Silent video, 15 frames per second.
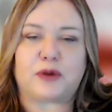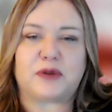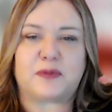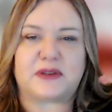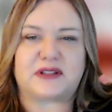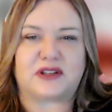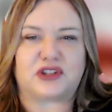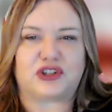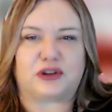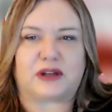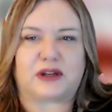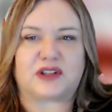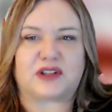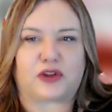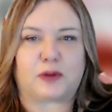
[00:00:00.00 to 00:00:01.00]
with business
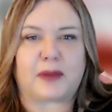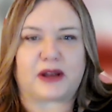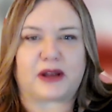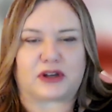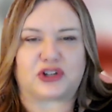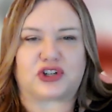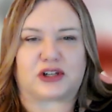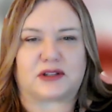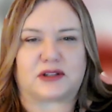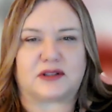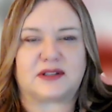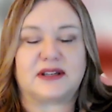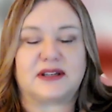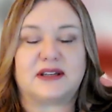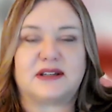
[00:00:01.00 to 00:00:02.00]
units on their
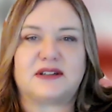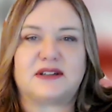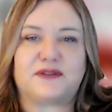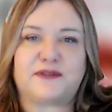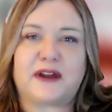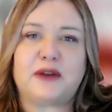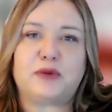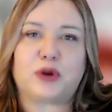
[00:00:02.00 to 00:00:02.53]
migrations, define